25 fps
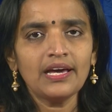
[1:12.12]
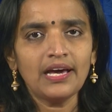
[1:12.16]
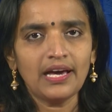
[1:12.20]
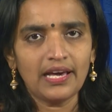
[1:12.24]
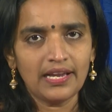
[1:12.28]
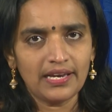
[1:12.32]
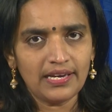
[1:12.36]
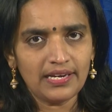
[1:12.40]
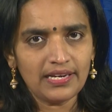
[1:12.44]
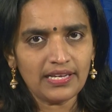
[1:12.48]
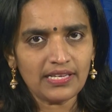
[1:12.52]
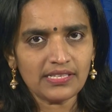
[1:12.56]

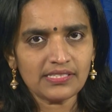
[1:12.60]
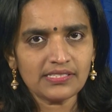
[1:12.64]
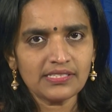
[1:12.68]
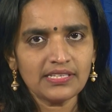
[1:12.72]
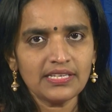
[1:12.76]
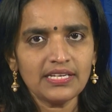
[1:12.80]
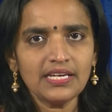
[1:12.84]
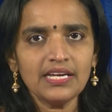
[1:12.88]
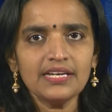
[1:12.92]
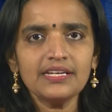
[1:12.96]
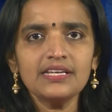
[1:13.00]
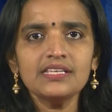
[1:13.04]
unless
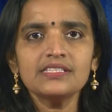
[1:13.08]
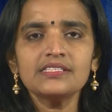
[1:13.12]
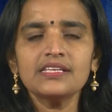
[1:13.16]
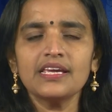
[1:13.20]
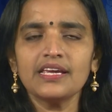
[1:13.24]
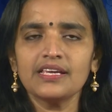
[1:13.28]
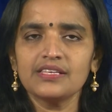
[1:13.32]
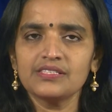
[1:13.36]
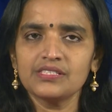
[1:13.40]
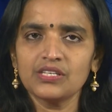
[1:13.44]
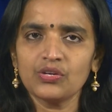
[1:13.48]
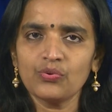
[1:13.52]
it is
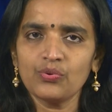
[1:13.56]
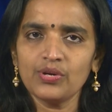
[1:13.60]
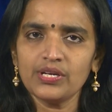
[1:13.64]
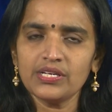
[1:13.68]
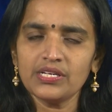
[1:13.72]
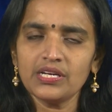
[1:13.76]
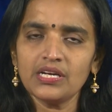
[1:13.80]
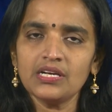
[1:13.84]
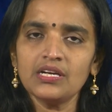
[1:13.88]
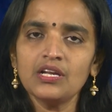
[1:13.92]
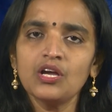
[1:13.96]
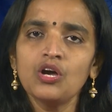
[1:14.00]

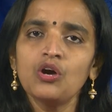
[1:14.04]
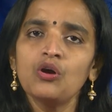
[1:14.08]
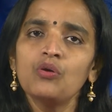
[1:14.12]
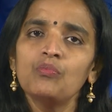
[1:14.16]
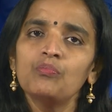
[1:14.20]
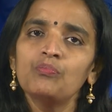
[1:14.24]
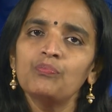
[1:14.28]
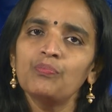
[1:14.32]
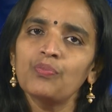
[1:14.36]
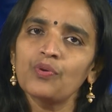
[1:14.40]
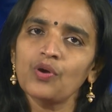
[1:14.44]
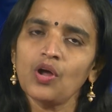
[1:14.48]
executed
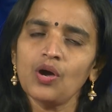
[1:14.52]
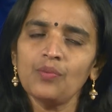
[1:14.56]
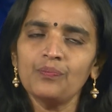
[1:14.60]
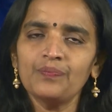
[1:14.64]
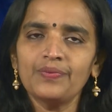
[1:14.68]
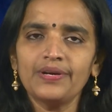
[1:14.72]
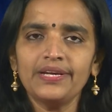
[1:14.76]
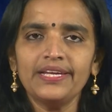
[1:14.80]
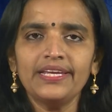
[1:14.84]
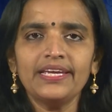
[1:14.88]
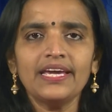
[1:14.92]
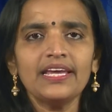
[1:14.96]

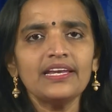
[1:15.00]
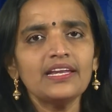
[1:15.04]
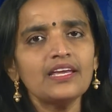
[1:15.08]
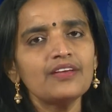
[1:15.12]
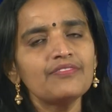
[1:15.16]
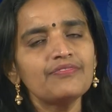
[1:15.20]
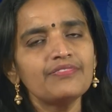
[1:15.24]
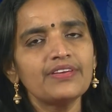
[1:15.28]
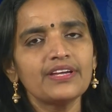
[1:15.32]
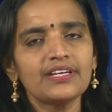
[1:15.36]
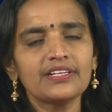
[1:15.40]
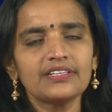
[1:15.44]
promptly and
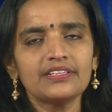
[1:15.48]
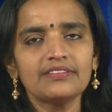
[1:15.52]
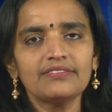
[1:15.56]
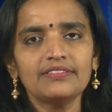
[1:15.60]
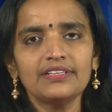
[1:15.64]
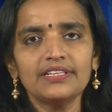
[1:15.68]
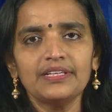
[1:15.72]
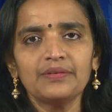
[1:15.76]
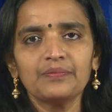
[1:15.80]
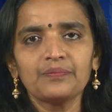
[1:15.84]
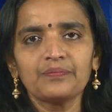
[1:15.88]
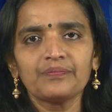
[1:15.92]

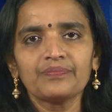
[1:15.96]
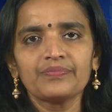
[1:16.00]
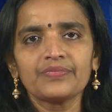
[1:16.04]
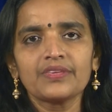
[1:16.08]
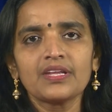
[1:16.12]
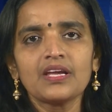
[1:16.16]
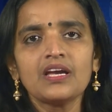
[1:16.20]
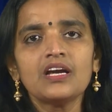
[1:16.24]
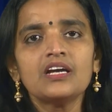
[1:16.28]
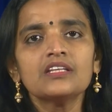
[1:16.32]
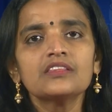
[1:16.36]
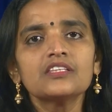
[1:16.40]
effectively.
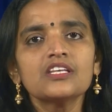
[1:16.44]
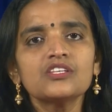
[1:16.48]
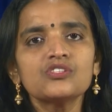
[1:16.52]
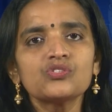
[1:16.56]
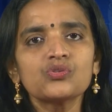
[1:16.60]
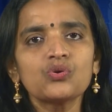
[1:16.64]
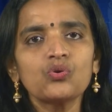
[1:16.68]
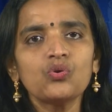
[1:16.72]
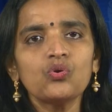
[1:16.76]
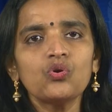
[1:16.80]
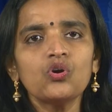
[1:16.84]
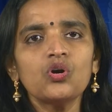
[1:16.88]
The
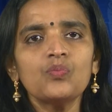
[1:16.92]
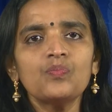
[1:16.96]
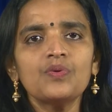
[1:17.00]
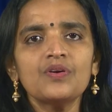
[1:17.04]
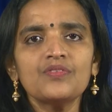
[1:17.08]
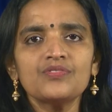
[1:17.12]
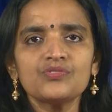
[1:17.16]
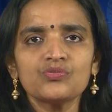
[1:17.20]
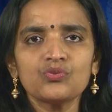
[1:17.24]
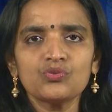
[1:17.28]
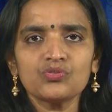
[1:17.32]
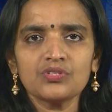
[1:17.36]
scope
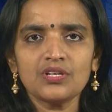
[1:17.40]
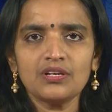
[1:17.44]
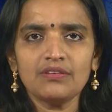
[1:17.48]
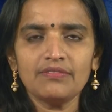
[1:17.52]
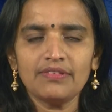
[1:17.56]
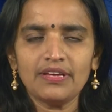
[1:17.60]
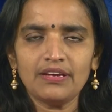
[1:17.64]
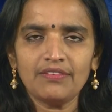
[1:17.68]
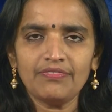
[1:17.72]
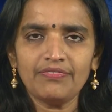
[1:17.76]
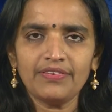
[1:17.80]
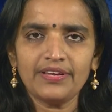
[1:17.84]
of social
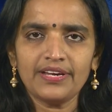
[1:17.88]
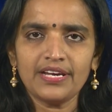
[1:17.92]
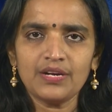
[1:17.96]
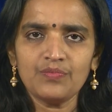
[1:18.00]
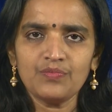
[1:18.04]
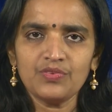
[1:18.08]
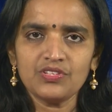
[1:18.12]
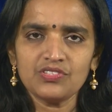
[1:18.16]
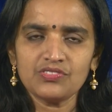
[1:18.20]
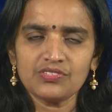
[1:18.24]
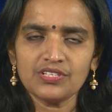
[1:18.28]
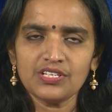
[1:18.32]
welfare
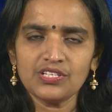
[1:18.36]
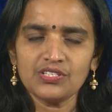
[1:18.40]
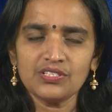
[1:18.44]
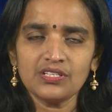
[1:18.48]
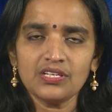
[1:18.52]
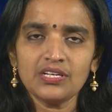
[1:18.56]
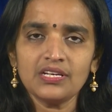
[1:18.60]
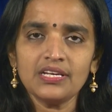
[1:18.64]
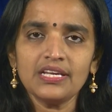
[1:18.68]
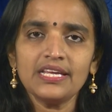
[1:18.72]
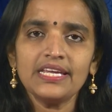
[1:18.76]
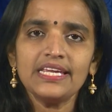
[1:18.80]

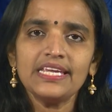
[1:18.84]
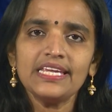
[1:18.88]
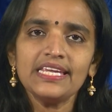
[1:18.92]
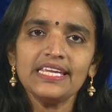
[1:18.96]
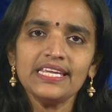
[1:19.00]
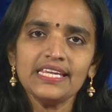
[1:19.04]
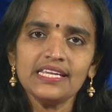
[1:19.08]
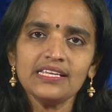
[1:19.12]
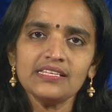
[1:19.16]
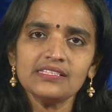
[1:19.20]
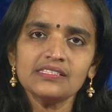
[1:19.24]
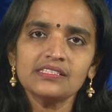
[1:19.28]
administration
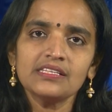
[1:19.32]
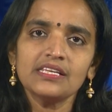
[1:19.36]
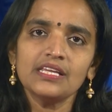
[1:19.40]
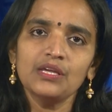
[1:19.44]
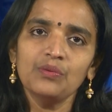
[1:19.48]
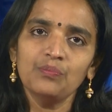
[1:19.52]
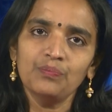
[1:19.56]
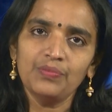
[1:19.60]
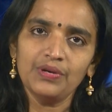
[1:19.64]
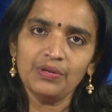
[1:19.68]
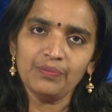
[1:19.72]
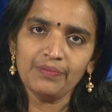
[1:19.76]
is
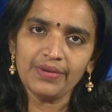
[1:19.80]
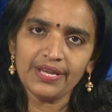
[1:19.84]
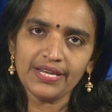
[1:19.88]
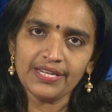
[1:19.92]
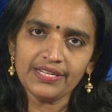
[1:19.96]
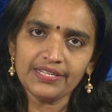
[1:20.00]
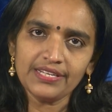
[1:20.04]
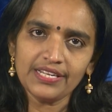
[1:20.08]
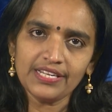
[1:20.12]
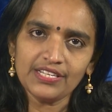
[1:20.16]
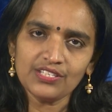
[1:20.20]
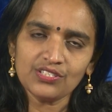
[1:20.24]

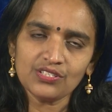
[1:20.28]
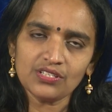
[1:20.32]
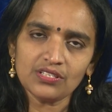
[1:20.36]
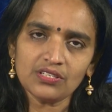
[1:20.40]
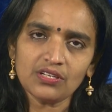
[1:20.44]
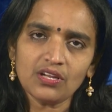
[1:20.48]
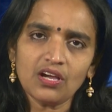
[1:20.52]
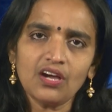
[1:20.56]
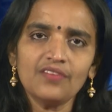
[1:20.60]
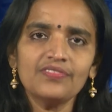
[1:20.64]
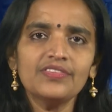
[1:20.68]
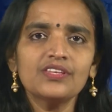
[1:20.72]
implementation
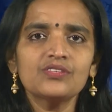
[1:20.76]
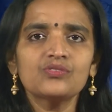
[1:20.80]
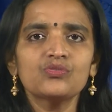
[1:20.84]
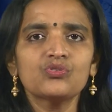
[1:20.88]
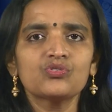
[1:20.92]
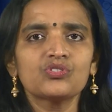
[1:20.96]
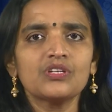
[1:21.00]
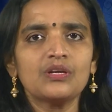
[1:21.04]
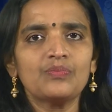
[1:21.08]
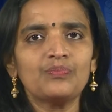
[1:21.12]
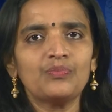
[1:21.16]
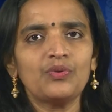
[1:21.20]
of the
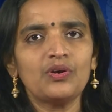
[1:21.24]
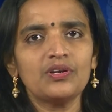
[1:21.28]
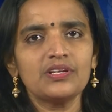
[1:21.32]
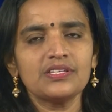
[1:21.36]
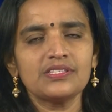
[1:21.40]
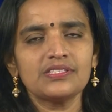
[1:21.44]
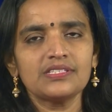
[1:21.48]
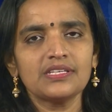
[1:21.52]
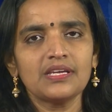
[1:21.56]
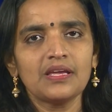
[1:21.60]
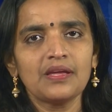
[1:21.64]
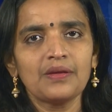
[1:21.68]
social
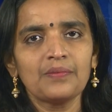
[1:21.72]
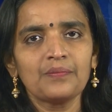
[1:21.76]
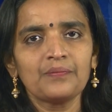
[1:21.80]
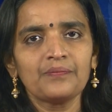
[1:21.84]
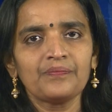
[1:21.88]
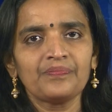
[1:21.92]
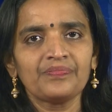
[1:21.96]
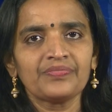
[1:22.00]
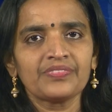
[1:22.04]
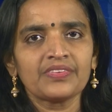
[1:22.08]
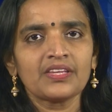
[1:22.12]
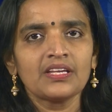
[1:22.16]
policy.
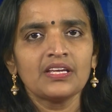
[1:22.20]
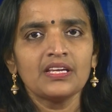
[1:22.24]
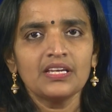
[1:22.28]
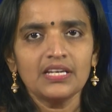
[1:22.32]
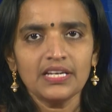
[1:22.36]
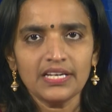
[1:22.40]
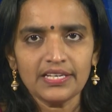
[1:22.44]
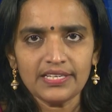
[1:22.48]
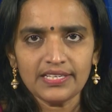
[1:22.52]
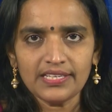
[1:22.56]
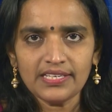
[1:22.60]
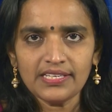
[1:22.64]

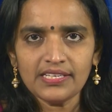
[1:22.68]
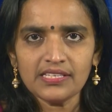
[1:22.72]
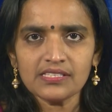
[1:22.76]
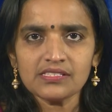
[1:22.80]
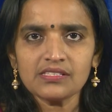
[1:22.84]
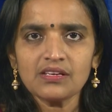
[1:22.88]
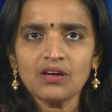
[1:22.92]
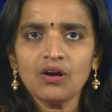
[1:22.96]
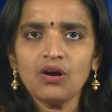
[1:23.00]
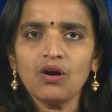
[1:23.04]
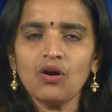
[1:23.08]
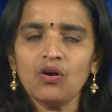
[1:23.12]
It
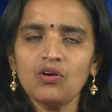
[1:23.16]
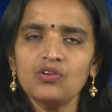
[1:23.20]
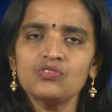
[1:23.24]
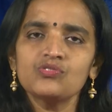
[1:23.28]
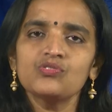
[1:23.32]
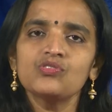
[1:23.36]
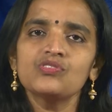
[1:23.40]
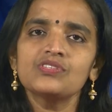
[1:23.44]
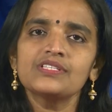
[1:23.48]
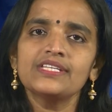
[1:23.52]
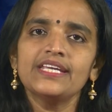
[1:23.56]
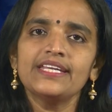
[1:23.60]
is
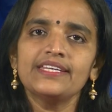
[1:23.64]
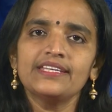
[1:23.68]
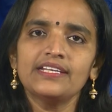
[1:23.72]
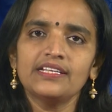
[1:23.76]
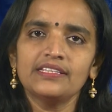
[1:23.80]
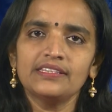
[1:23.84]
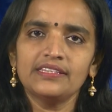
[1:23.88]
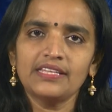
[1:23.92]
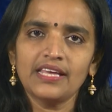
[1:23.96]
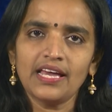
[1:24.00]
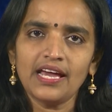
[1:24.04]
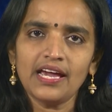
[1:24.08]
also
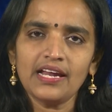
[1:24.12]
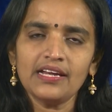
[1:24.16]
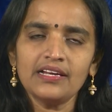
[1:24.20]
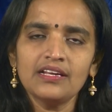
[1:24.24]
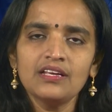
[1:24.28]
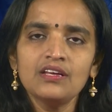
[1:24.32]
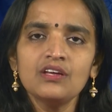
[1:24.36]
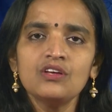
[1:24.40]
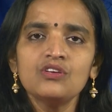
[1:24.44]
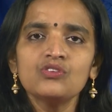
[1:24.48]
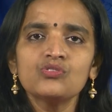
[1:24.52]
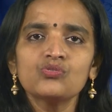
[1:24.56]
stated that
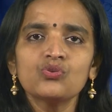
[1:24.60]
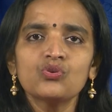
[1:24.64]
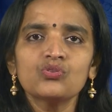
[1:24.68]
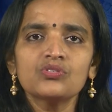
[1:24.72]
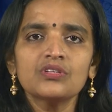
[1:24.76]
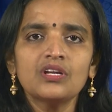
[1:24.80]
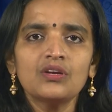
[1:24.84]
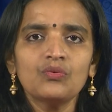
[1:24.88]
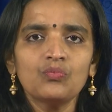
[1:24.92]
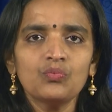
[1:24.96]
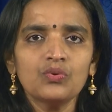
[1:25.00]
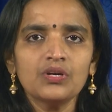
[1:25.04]

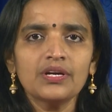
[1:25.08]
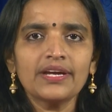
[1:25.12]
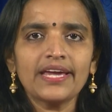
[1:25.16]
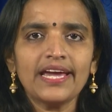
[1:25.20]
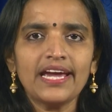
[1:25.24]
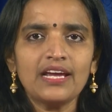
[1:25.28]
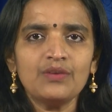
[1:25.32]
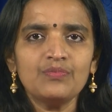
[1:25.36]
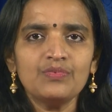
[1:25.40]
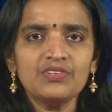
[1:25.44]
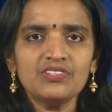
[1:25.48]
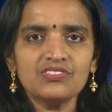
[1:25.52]
social work
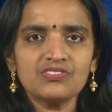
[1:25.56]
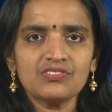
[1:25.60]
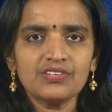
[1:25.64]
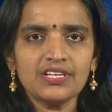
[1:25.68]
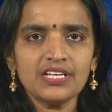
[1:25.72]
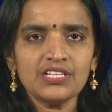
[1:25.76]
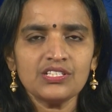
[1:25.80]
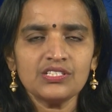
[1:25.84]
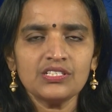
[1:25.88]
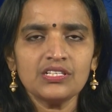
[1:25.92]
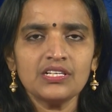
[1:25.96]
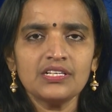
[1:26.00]

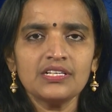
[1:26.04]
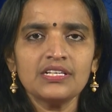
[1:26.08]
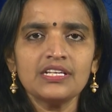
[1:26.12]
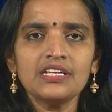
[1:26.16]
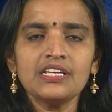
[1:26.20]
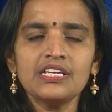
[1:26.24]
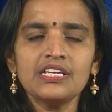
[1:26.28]
administration